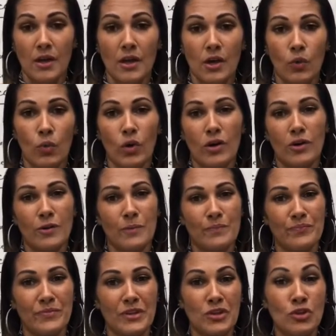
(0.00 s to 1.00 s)

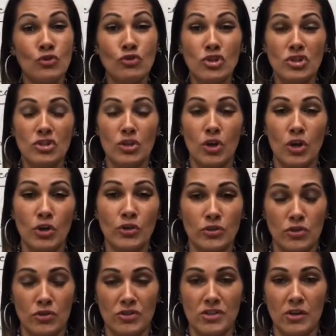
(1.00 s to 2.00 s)
Well, you just hurt
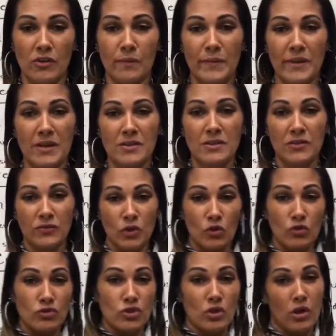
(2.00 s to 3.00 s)
yourself, because if
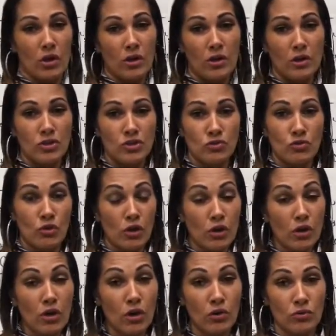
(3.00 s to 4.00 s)
those cards you
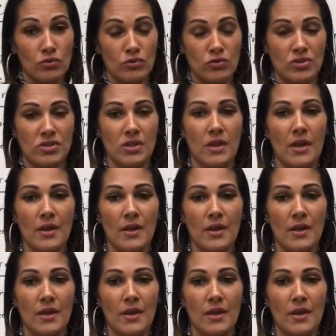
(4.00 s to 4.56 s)
close